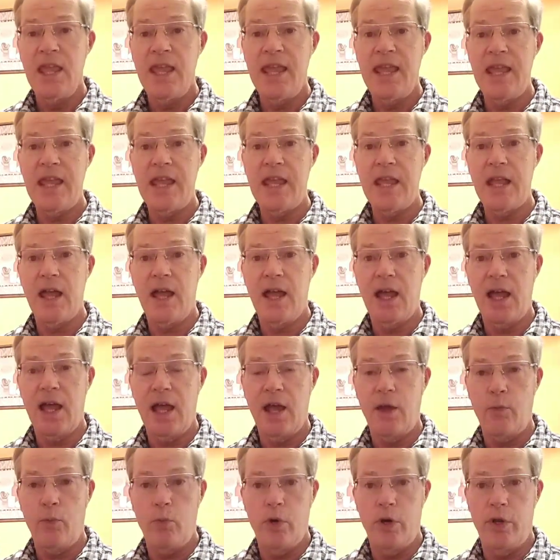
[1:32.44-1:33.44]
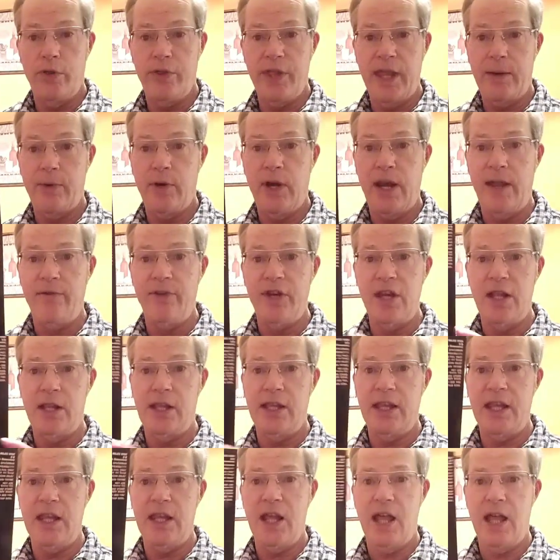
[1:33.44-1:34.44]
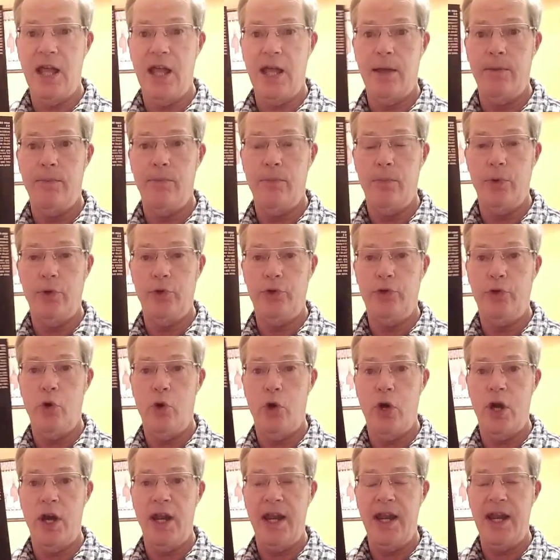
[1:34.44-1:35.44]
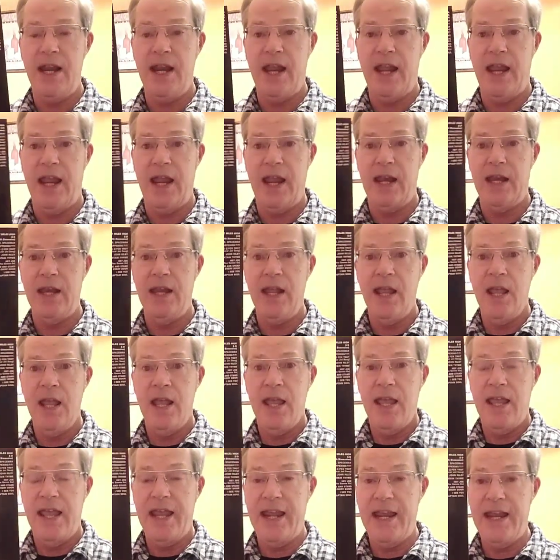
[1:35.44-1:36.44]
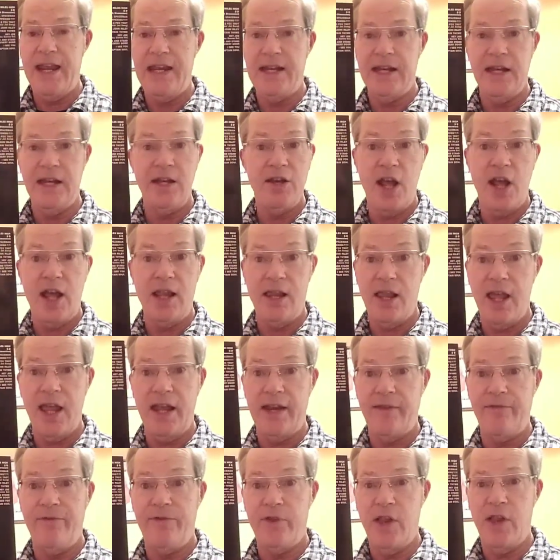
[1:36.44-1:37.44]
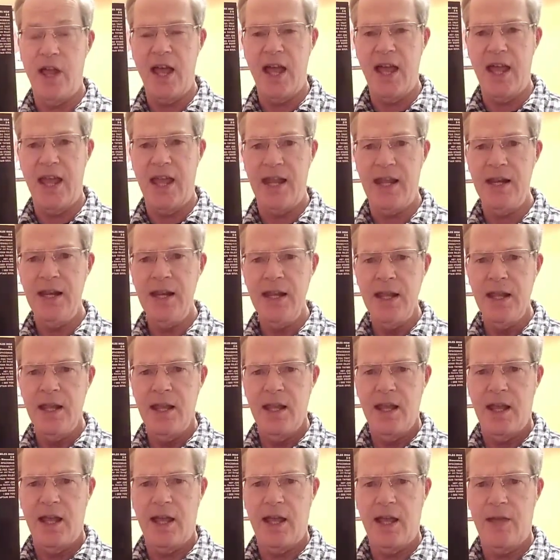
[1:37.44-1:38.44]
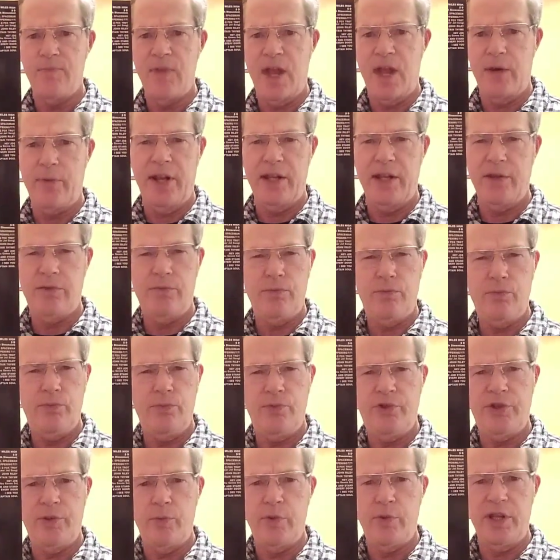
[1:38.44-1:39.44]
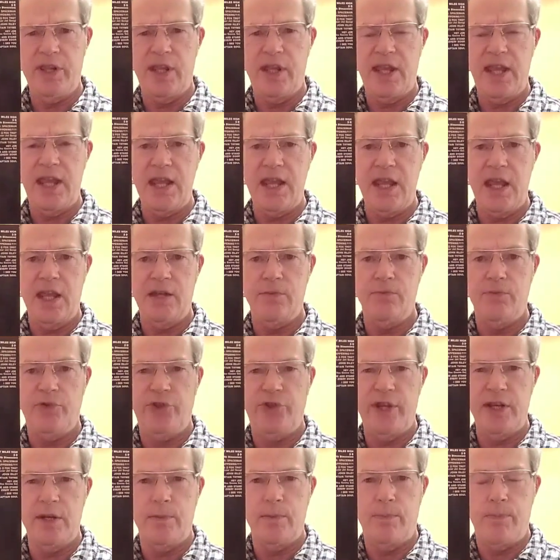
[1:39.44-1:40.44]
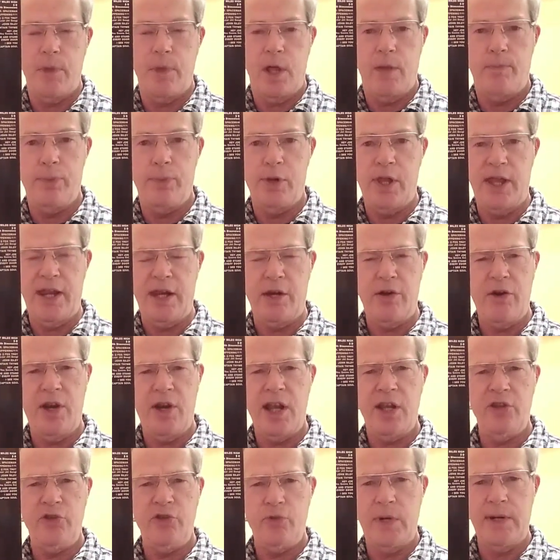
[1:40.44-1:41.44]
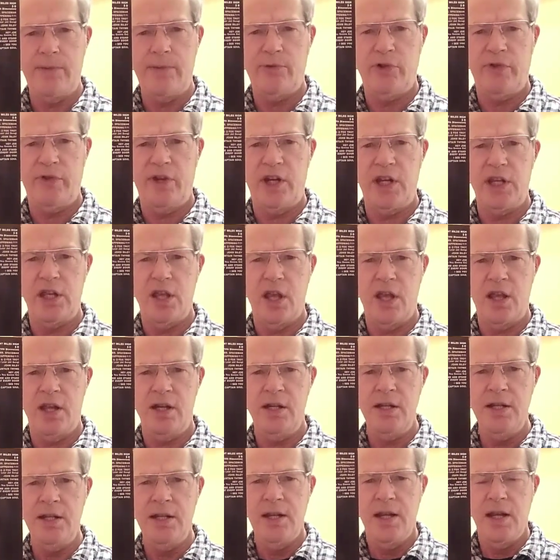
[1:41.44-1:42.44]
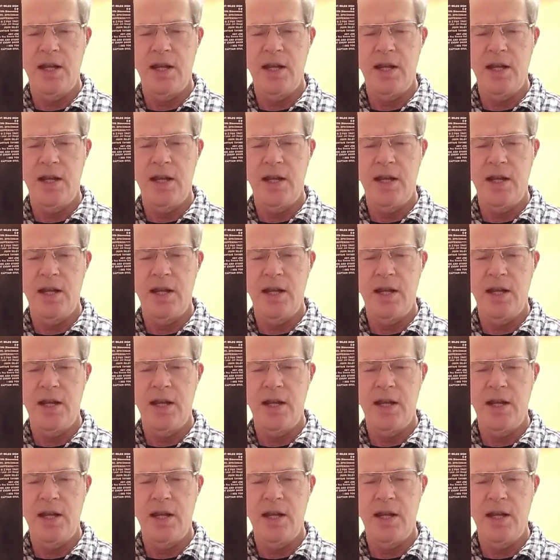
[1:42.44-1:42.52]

He, uh, were, they were evidently uh, touring, and he did not like flying. Um, I read somewhere that he had seen a, a plane crash when he was very young,